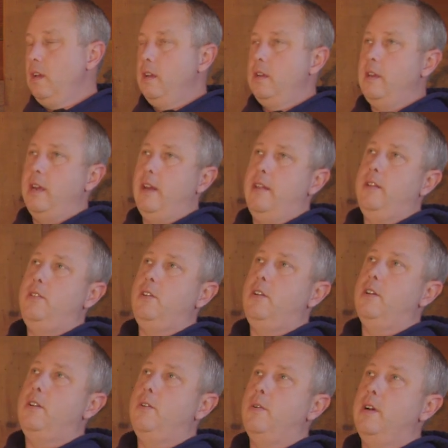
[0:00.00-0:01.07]
Yeah, that's a
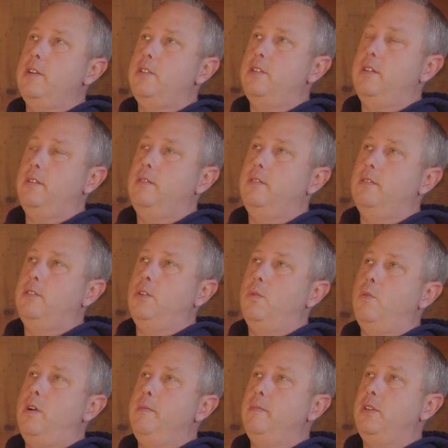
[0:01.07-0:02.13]
good question. So
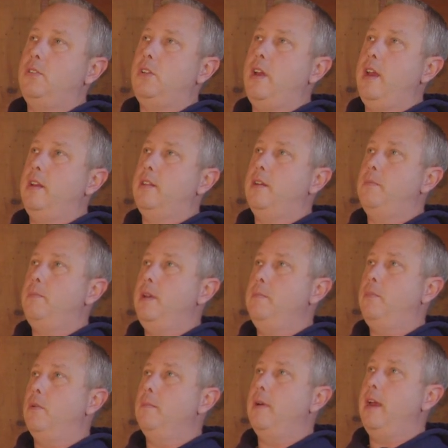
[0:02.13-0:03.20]
one mistake that
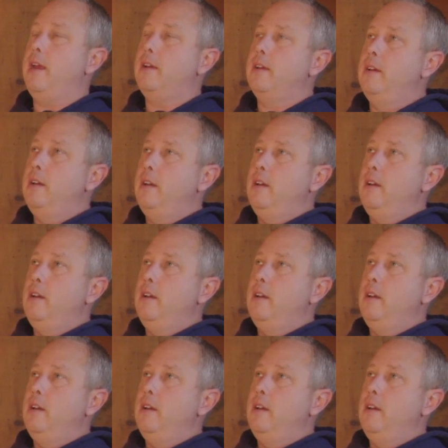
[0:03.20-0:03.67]
people make